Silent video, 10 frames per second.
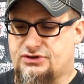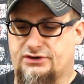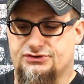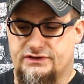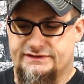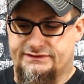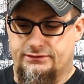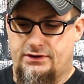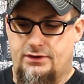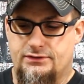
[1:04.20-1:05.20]
Trick or Treat
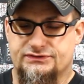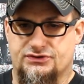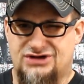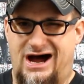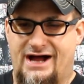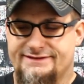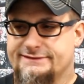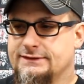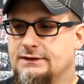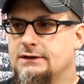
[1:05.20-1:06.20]
Studios, or
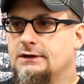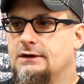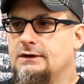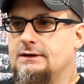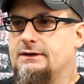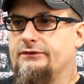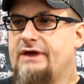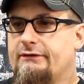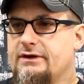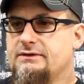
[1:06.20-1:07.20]
TOTs.
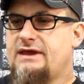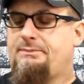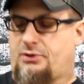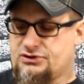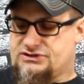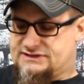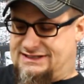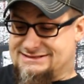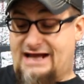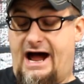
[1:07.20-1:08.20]
They purchased
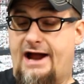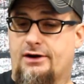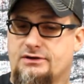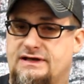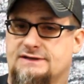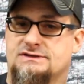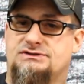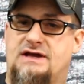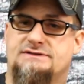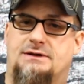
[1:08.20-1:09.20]
the entire
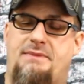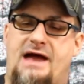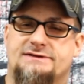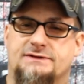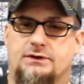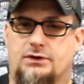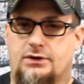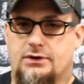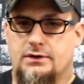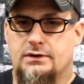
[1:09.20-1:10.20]
Texas Chainsaw
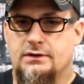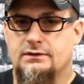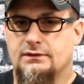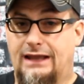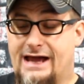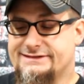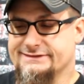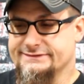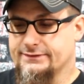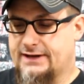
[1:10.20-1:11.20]
Massacre
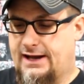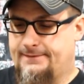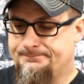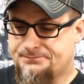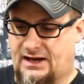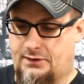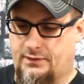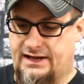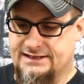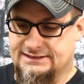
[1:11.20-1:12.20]
license, okay? And
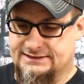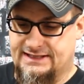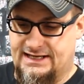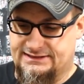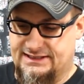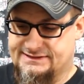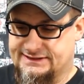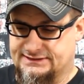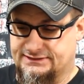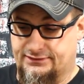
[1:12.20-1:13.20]
when they did that, they
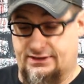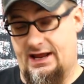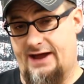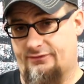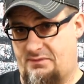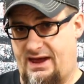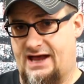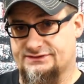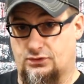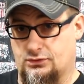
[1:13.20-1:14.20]
said that they're going to have a
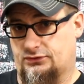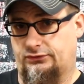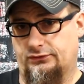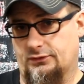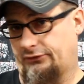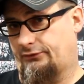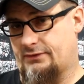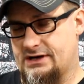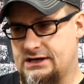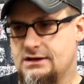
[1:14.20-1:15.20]
mask or two or
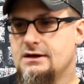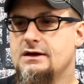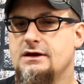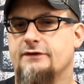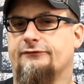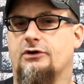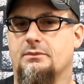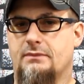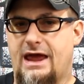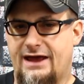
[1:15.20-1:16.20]
three
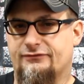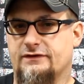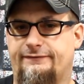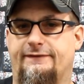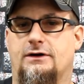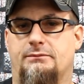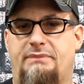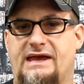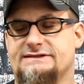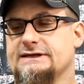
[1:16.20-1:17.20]
from every film
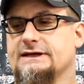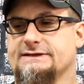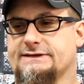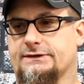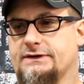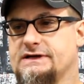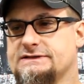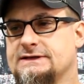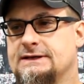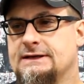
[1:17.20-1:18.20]
based in the
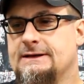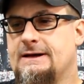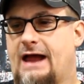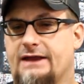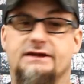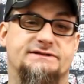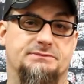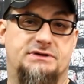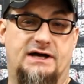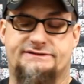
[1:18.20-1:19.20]
series, and then
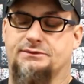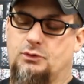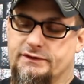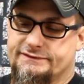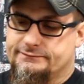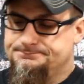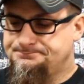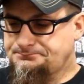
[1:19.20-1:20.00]
some custom ones.